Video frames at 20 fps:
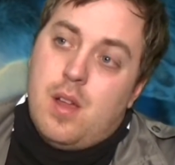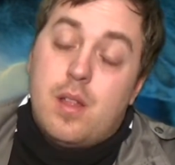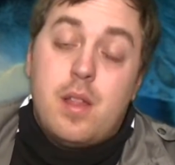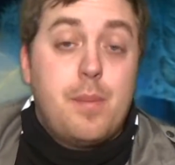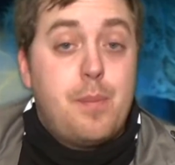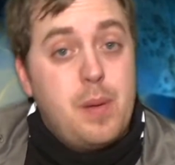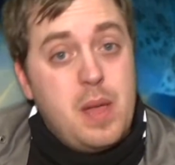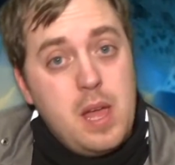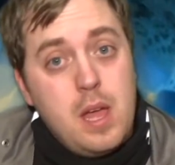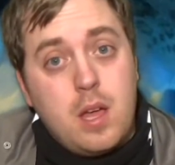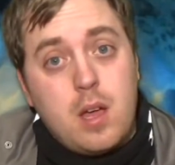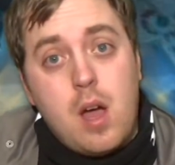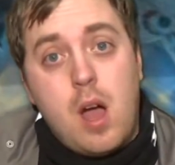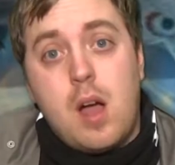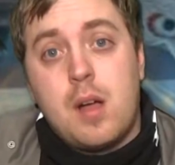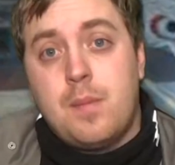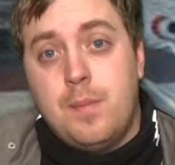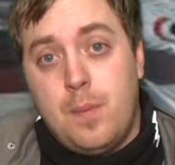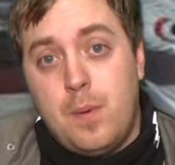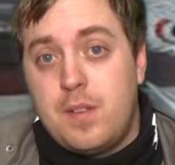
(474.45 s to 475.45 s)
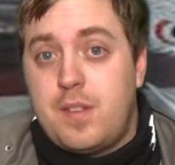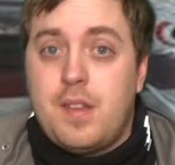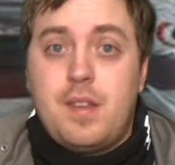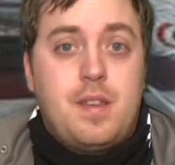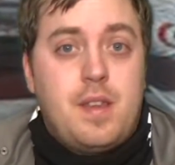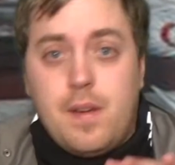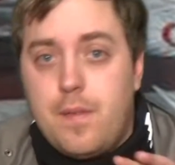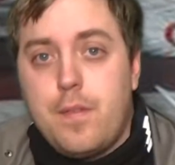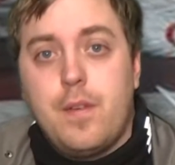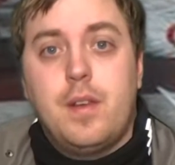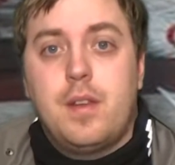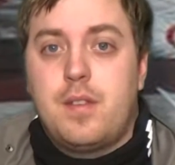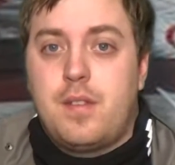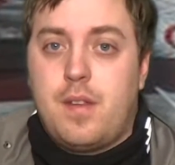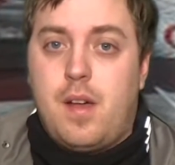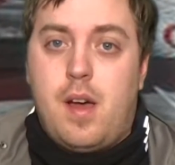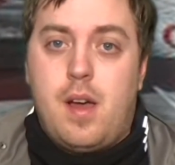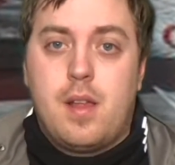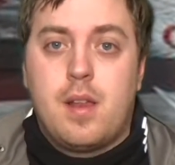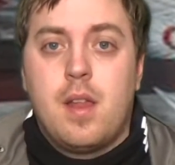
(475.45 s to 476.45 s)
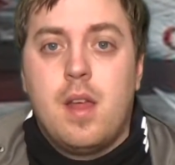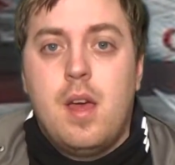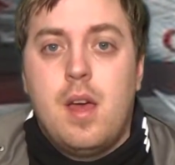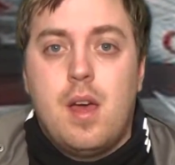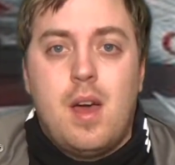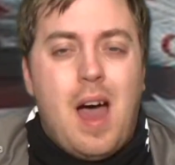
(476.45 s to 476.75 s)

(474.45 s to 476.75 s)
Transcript: The Peacock was a different design.